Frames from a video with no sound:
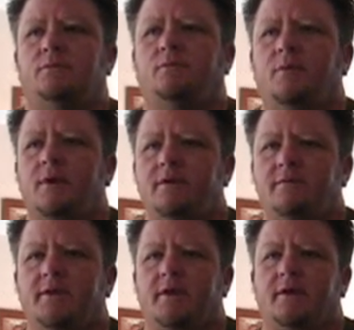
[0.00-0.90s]
one
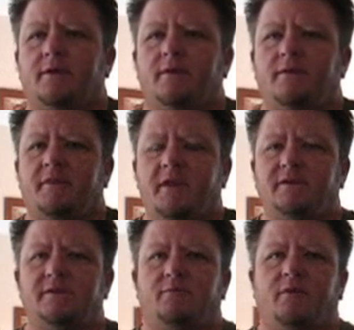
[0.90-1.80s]
of the
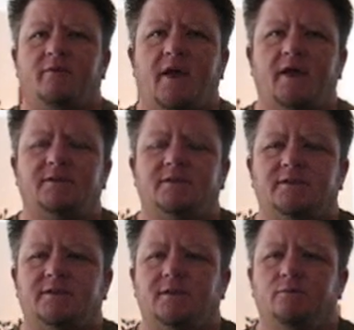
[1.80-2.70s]
things that we've had to
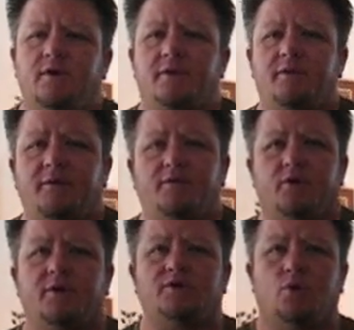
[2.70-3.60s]
deal with, if
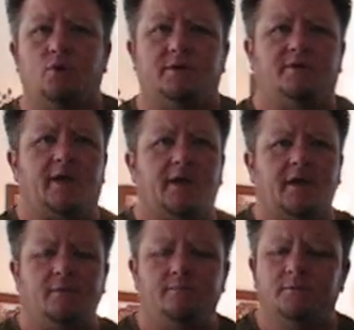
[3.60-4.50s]
you're as old as I
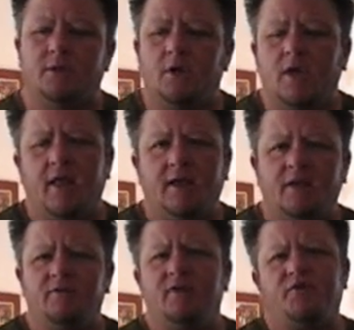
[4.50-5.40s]
am, and
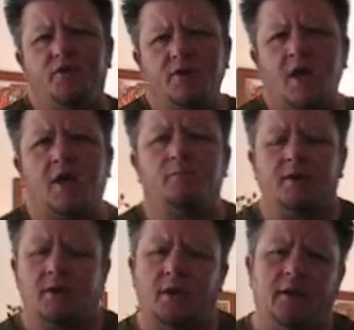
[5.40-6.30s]
even if you're not,
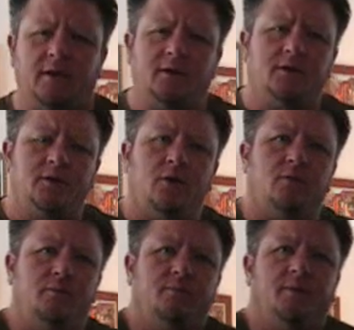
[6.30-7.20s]
but, you
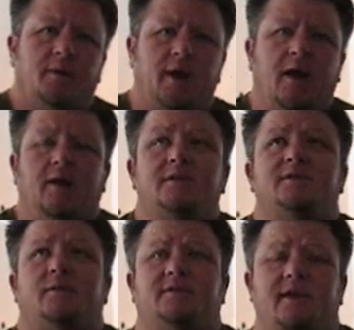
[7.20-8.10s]
know,
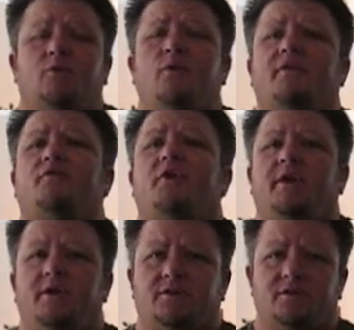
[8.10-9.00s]
dealt with for
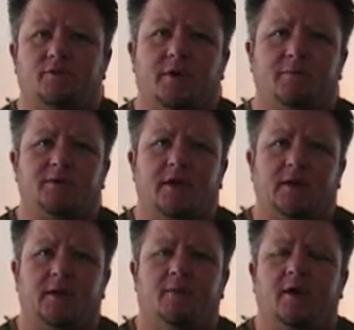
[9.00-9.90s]
years is what I'm
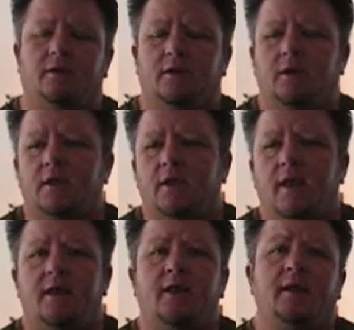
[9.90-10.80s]
talking about,
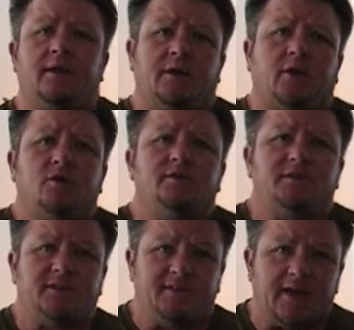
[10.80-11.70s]
and it goes into